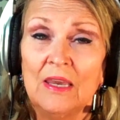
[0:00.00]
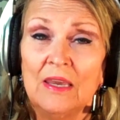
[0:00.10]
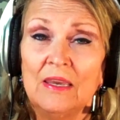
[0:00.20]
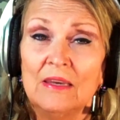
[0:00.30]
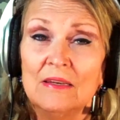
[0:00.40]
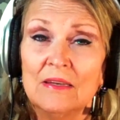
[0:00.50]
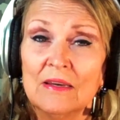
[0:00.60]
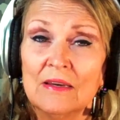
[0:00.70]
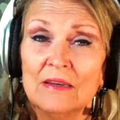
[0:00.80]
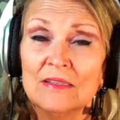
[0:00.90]
And
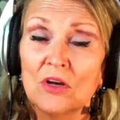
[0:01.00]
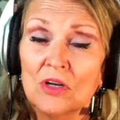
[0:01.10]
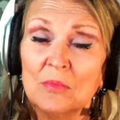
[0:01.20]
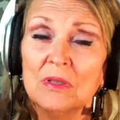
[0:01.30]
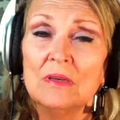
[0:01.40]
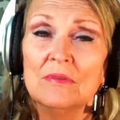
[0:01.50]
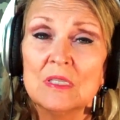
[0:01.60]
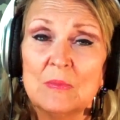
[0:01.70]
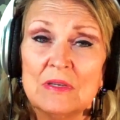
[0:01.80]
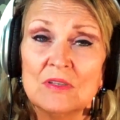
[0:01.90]
it's hard to believe
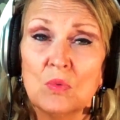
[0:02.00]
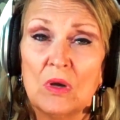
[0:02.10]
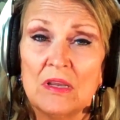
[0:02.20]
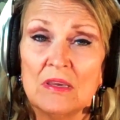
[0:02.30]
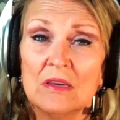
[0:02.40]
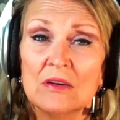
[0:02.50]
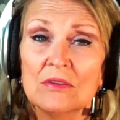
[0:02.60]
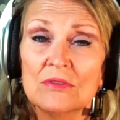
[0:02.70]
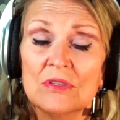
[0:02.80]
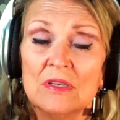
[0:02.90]
it's been 20 years.